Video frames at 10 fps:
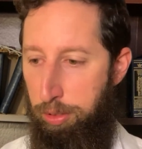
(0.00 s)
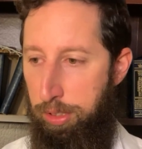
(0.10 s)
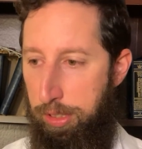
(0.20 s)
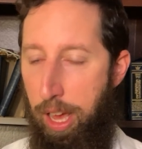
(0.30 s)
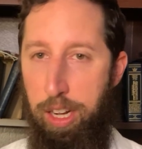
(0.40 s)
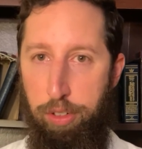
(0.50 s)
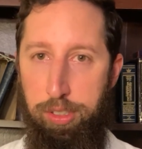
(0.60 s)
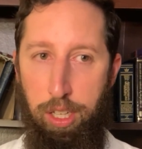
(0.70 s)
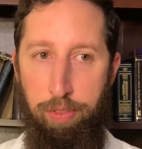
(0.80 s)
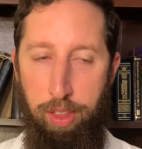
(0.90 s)
side of
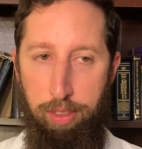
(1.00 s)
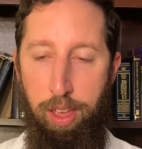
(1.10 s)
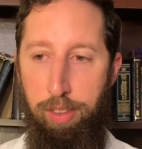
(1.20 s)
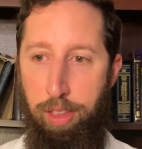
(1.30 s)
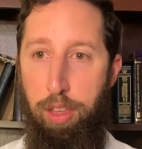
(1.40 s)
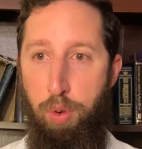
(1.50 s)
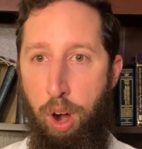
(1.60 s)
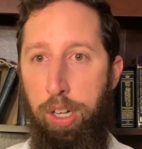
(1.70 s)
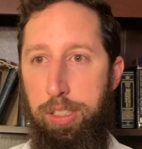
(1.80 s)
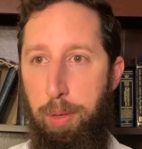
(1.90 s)
yourself that says that you
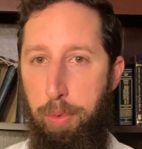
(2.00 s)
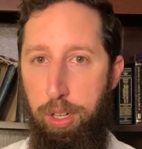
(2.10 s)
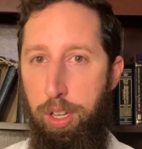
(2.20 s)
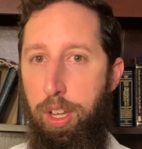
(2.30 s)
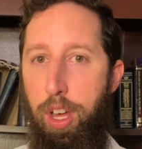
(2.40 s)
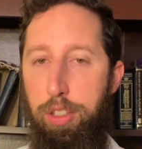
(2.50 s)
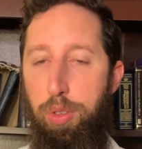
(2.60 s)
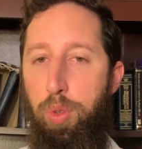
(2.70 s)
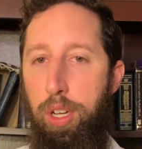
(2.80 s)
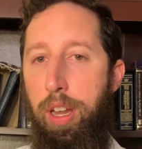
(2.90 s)
are someone
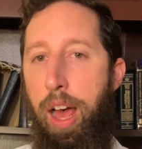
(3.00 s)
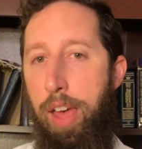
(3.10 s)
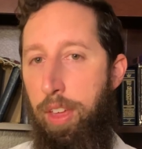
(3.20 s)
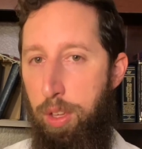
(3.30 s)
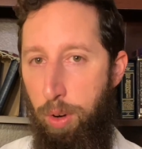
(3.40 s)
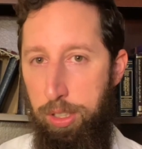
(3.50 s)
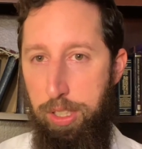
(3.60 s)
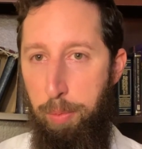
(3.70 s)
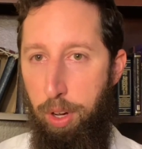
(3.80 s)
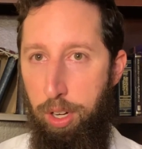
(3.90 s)
to deny that you are
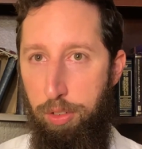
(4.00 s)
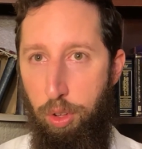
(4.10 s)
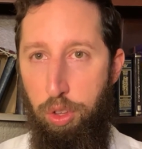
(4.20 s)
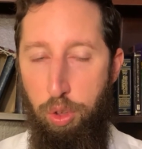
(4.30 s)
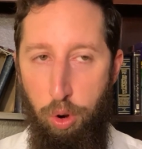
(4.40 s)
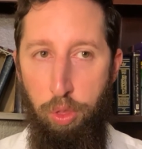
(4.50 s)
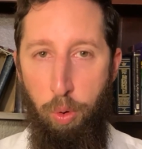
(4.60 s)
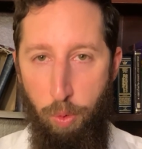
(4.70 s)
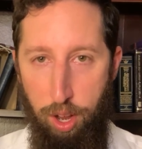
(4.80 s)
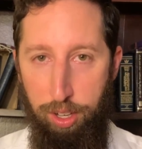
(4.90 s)
someone. So you're the
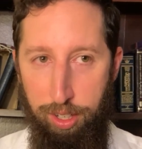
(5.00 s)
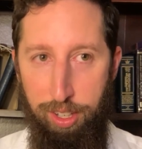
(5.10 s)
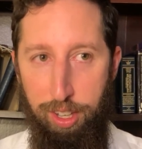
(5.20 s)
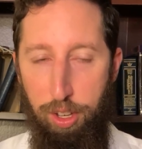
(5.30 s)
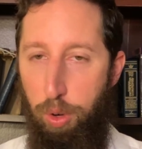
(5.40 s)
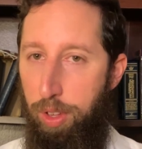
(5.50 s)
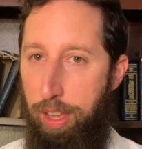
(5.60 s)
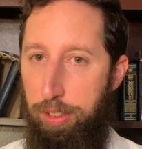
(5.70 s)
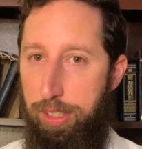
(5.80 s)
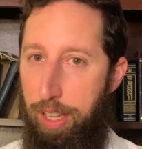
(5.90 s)
one who is
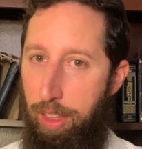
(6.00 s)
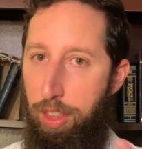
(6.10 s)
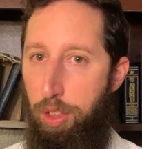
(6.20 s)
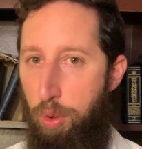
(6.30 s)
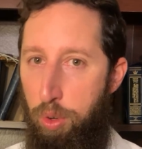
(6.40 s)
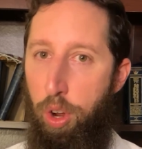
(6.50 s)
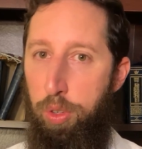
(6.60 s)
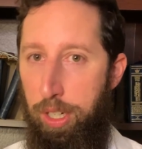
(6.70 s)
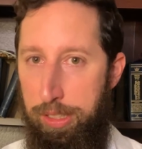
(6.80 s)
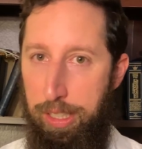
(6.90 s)
now saying that you
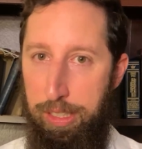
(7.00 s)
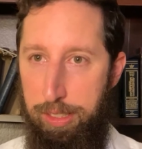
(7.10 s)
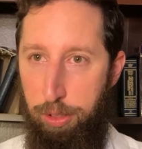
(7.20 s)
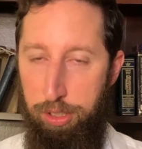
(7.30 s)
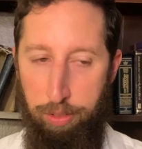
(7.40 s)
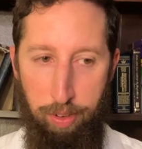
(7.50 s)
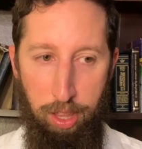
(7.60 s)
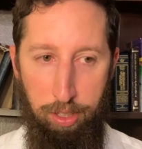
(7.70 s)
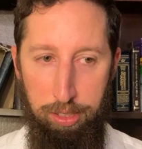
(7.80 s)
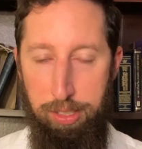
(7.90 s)
don't exist, which is a
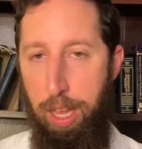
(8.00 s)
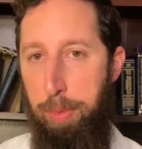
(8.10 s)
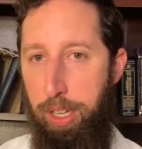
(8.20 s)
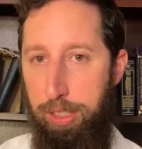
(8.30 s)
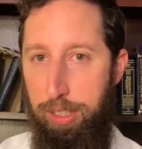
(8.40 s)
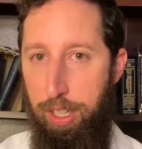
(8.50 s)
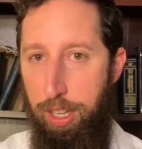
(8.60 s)
funny thing to say because